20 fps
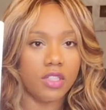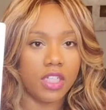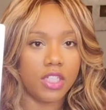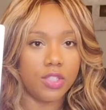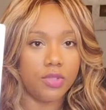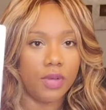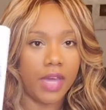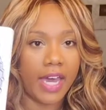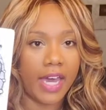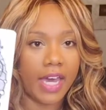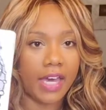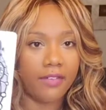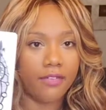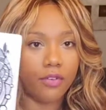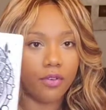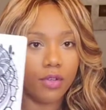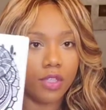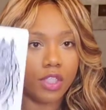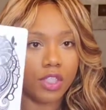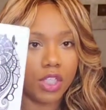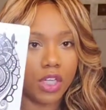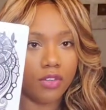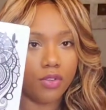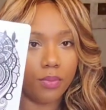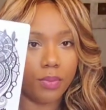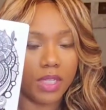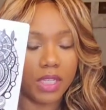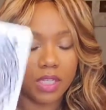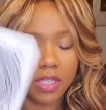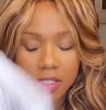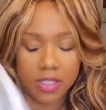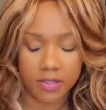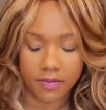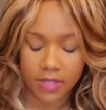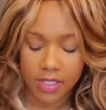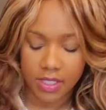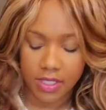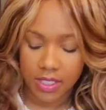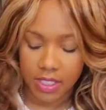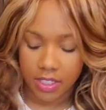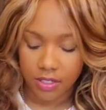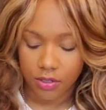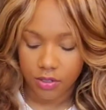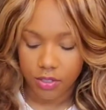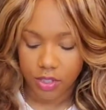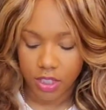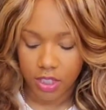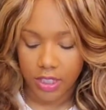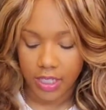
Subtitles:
that you have for each other because of this energy.